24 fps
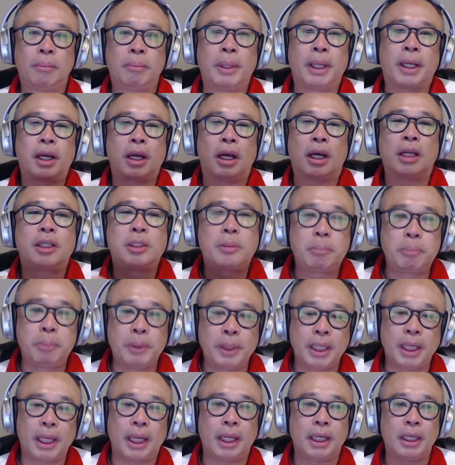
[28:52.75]
Because
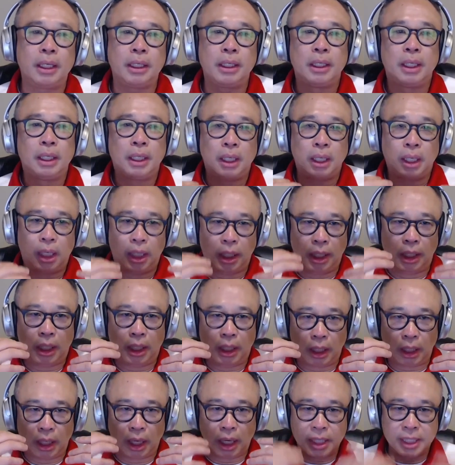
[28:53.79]
being
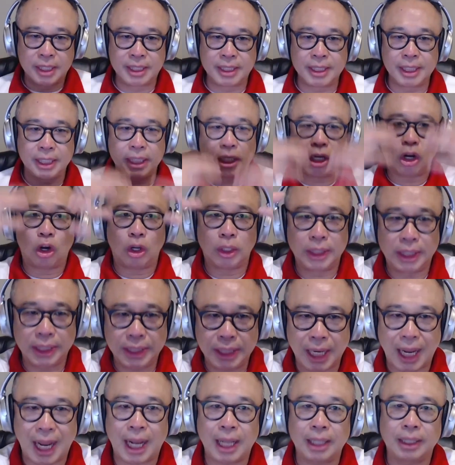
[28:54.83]
a Z on
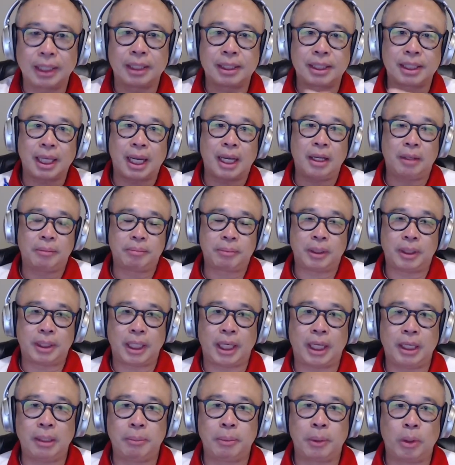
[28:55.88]
the other side of the
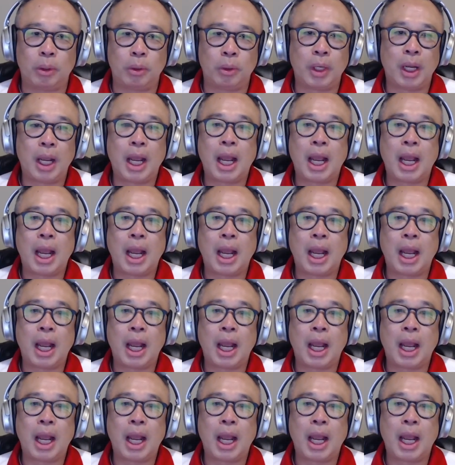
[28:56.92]
table,